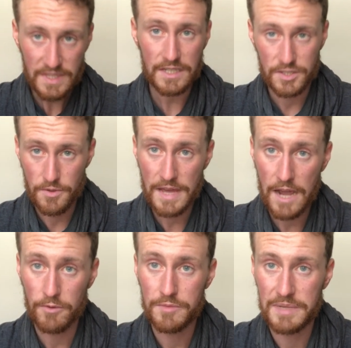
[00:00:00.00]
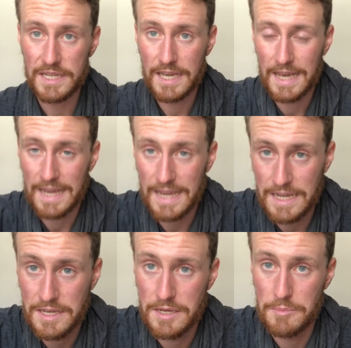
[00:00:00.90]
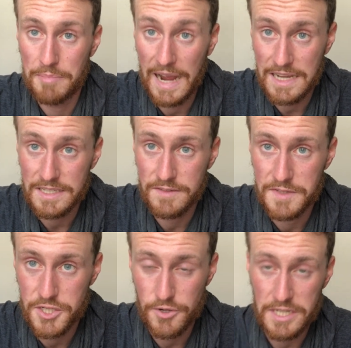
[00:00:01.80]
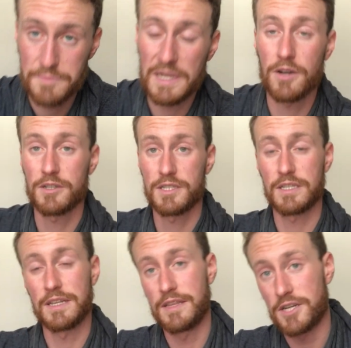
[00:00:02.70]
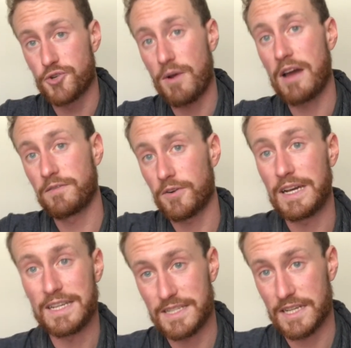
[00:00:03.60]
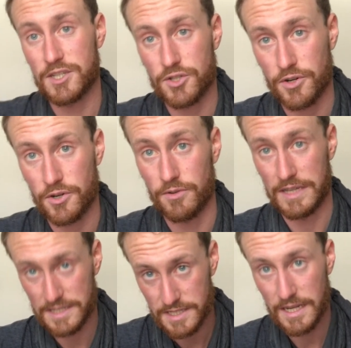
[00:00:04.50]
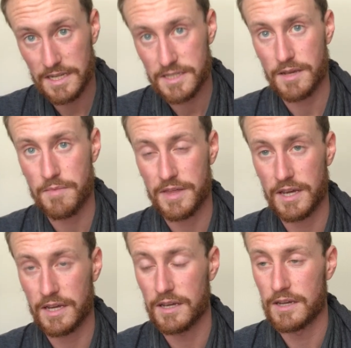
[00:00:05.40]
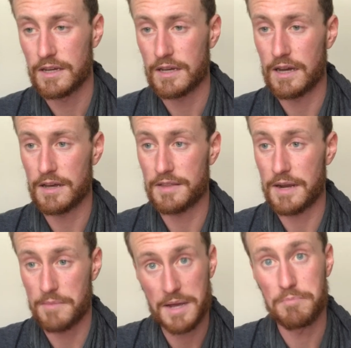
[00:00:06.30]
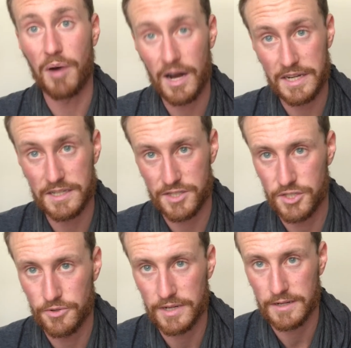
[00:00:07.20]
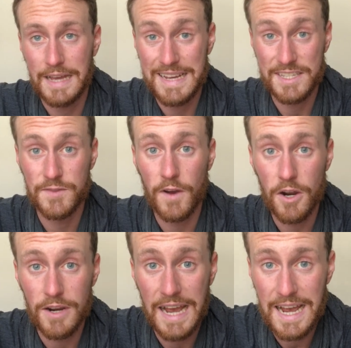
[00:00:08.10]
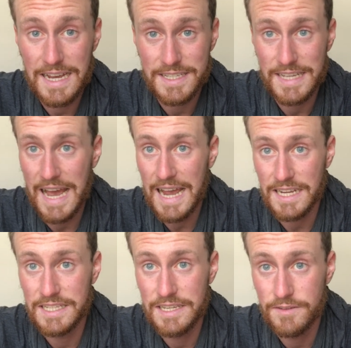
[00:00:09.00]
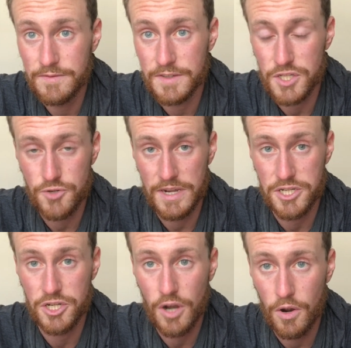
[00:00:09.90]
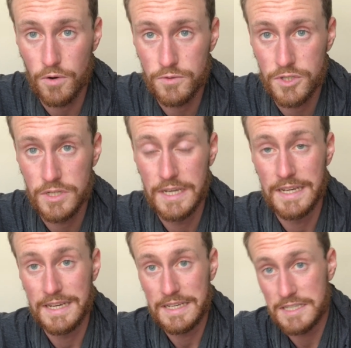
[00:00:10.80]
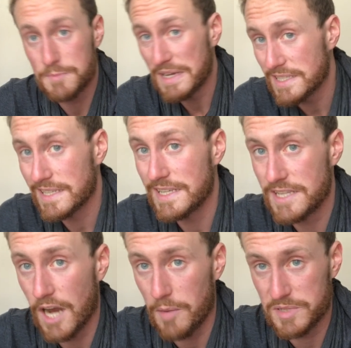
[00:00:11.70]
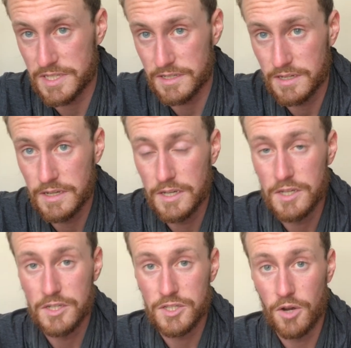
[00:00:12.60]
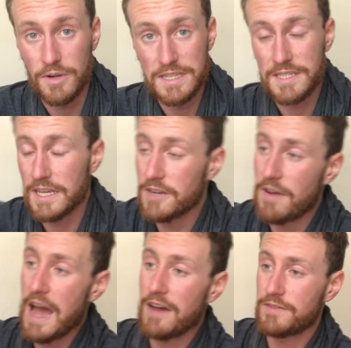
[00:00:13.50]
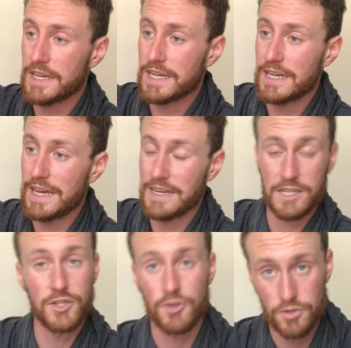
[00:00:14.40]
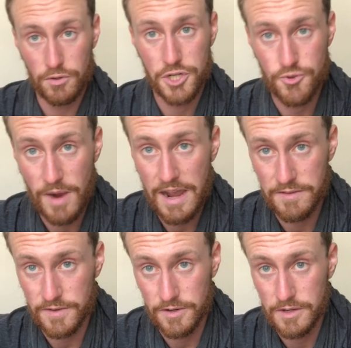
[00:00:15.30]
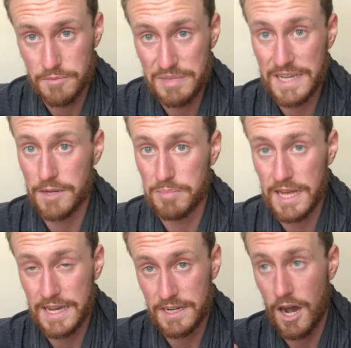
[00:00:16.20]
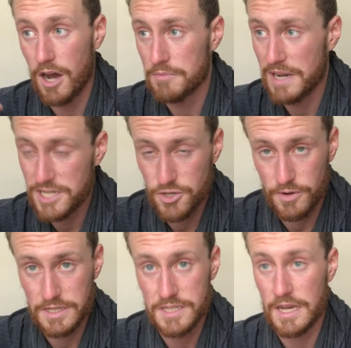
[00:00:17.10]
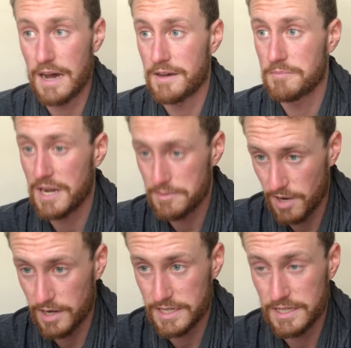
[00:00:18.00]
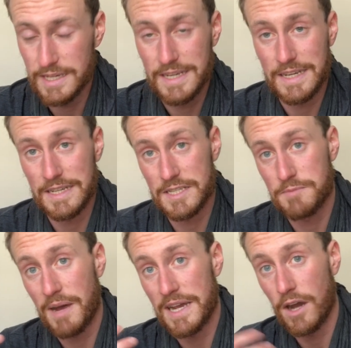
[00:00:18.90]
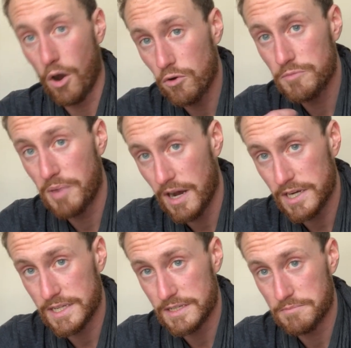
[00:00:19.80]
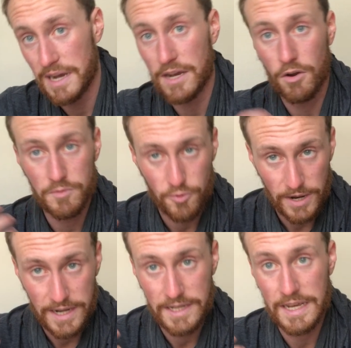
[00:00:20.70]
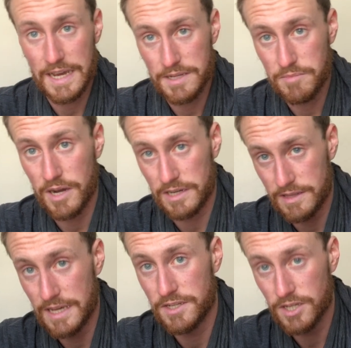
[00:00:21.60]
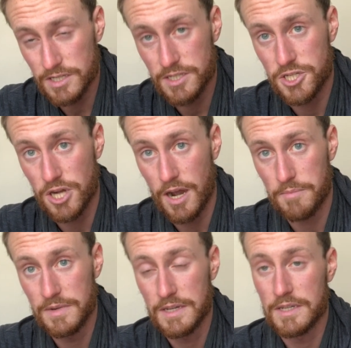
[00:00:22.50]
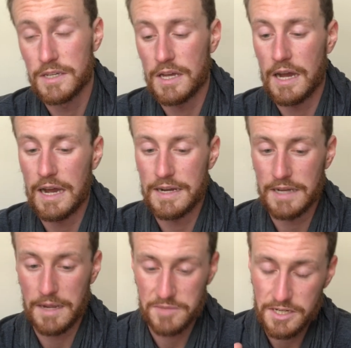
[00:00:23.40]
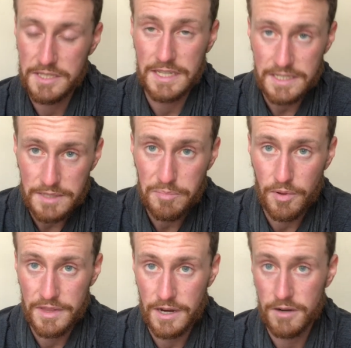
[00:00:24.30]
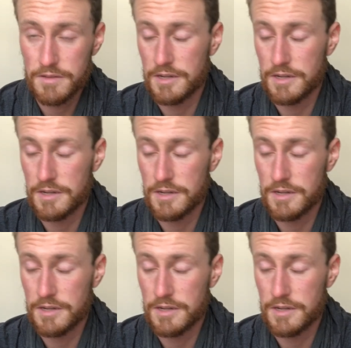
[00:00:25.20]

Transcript: So that would be a passive stretch because the driver is external. It's not something that my body is doing. As far as active stretch goes, it's basically the opposite. So instead of having an external driver being applied on my joints, on my body, it's my own body, my own brain and body that does the job. And I'm gonna stay simple there.